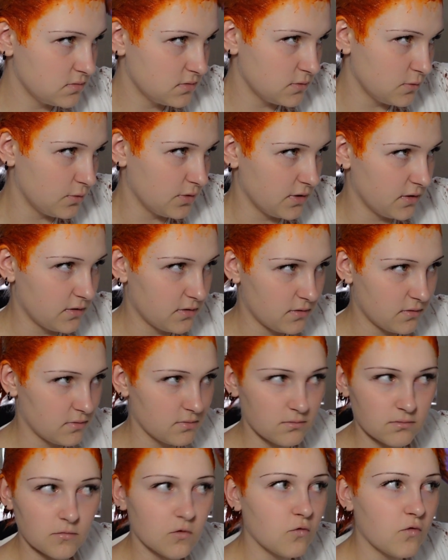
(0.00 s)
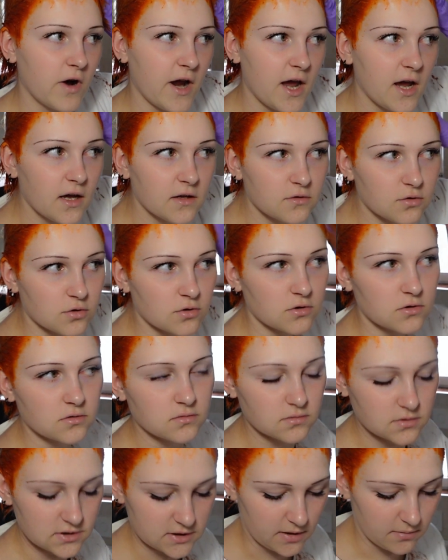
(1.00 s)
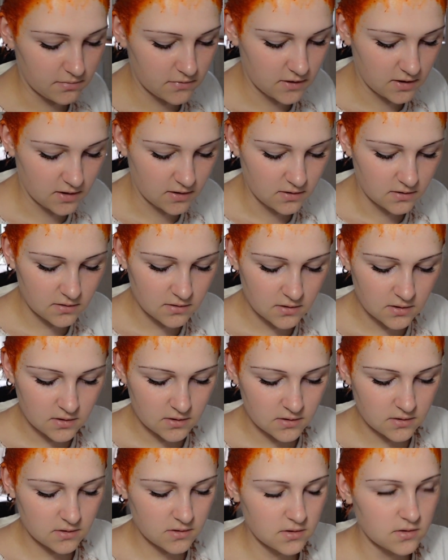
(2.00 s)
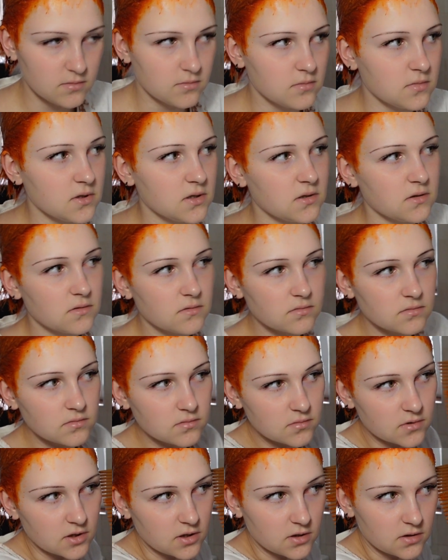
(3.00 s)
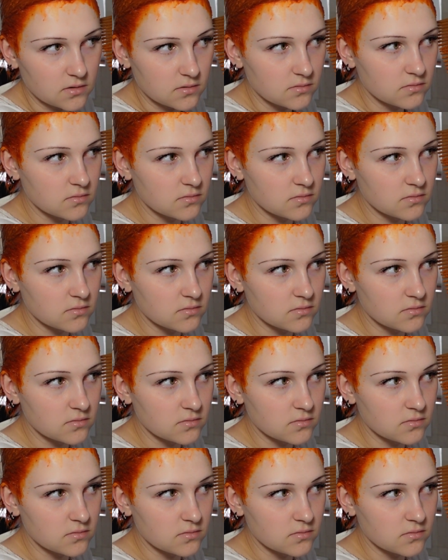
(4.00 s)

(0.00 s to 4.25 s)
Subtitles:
with red or something, but yeah.